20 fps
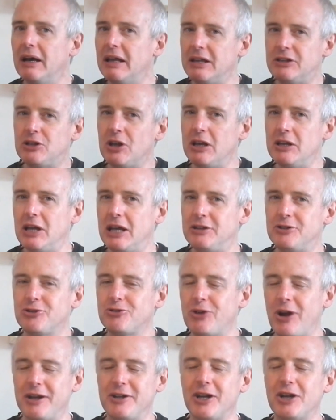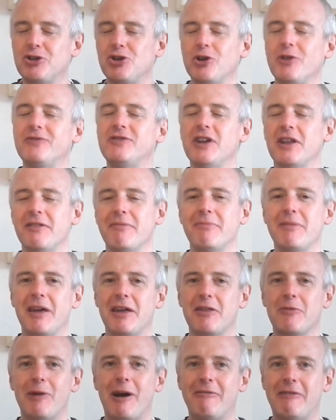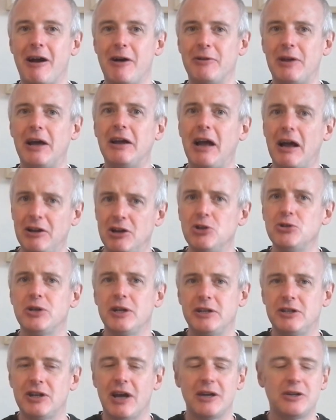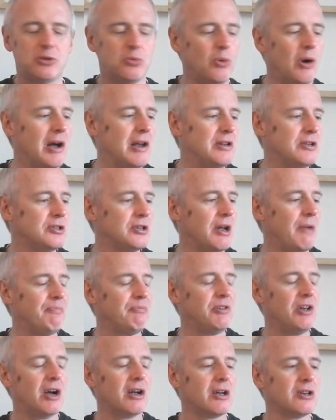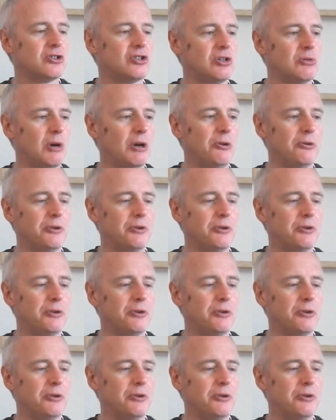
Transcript: It's strange. I should have done them the other way around. I usually taste wines youngest to